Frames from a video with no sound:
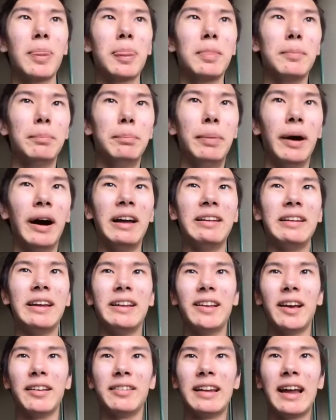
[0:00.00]
But it
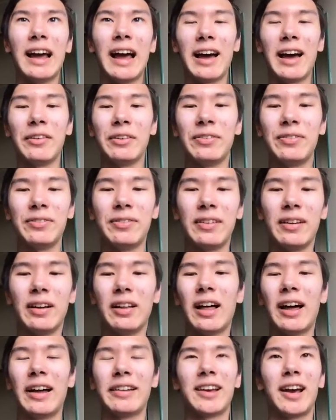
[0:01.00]
doesn't have a
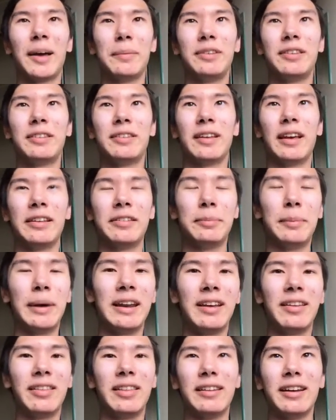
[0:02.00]
lot of times as
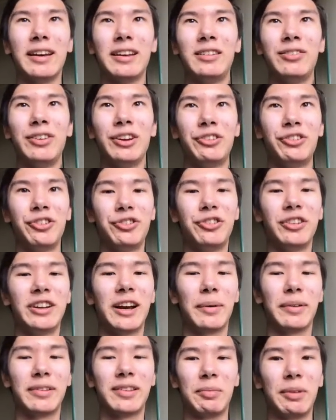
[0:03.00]
many of the nice features you get
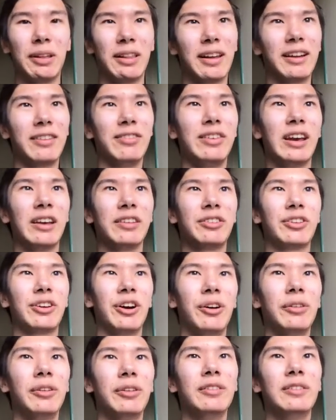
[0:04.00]
with something like VS
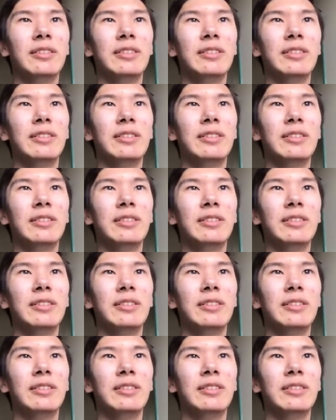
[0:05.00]
Code.